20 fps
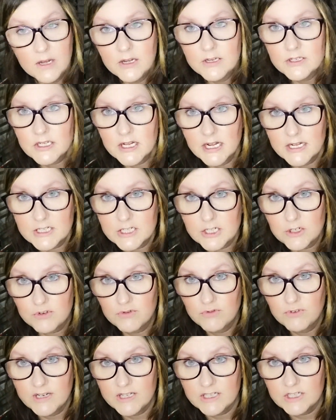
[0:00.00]
So that's the
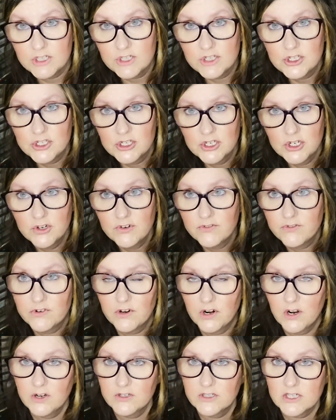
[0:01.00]
Grinch for
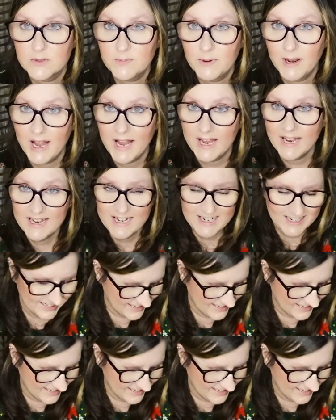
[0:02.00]
our display.